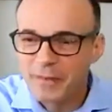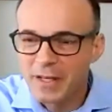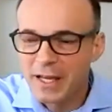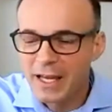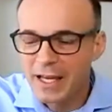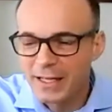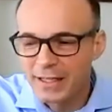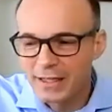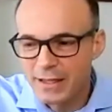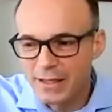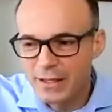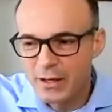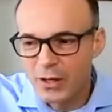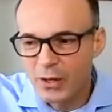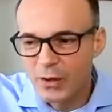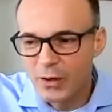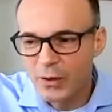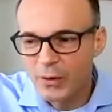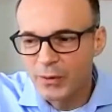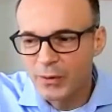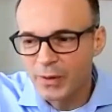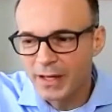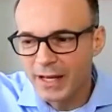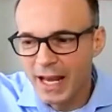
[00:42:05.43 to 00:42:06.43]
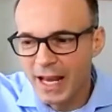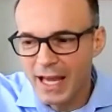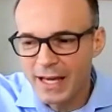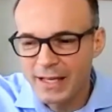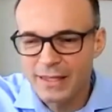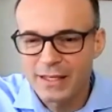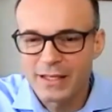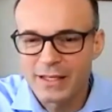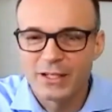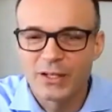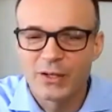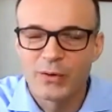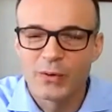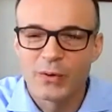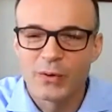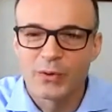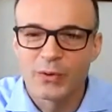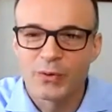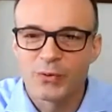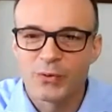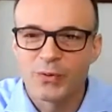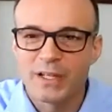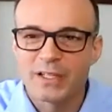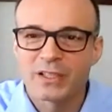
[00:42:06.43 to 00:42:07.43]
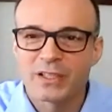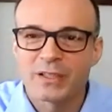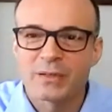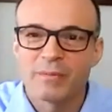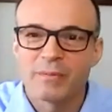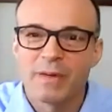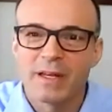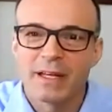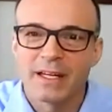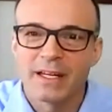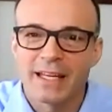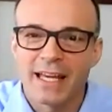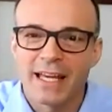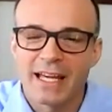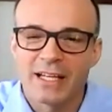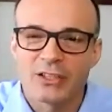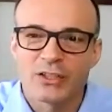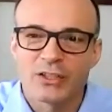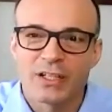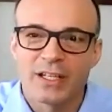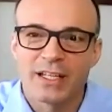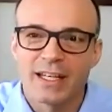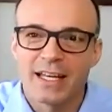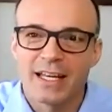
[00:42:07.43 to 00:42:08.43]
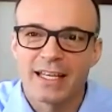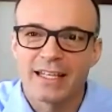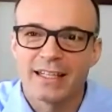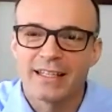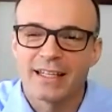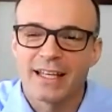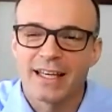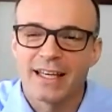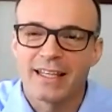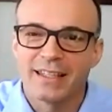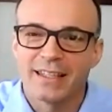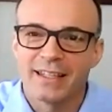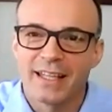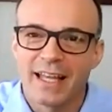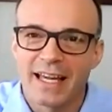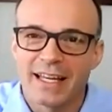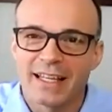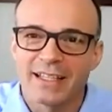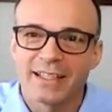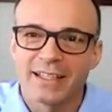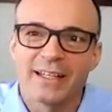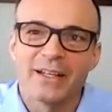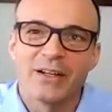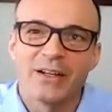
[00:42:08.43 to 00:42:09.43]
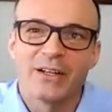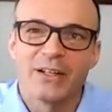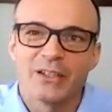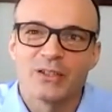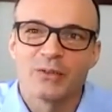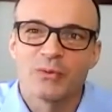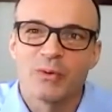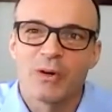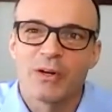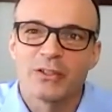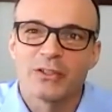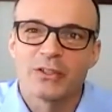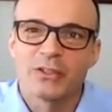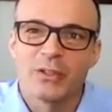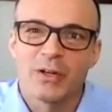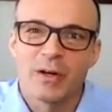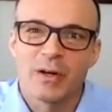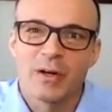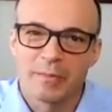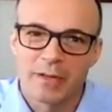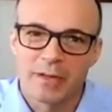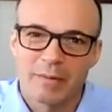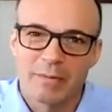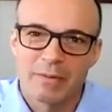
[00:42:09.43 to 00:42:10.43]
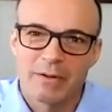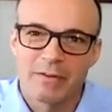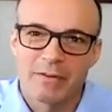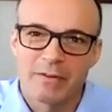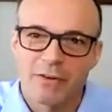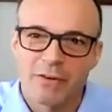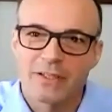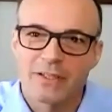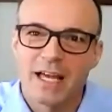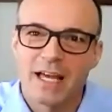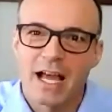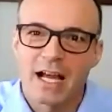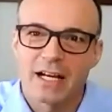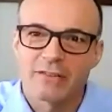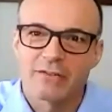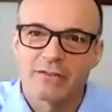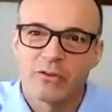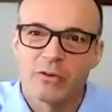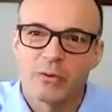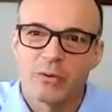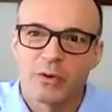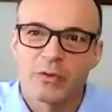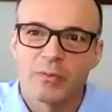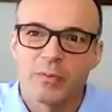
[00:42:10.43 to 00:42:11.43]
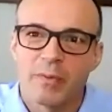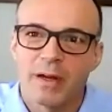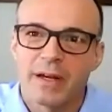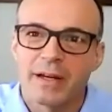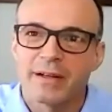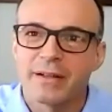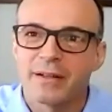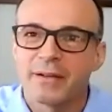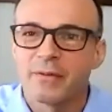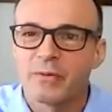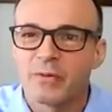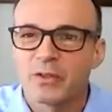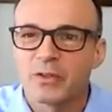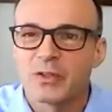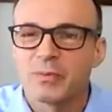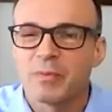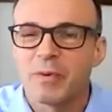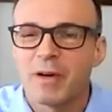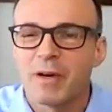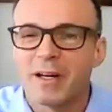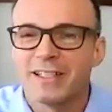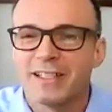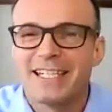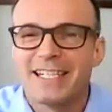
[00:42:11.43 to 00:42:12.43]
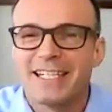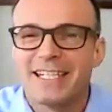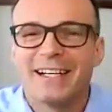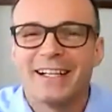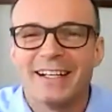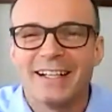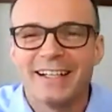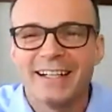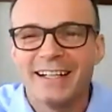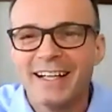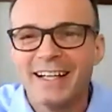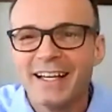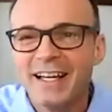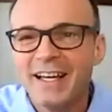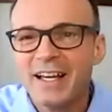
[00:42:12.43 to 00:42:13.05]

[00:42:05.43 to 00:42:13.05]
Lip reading: And so it has to do with risk mitigation and likelihood as well too. I'm going to be very tactful with my response here.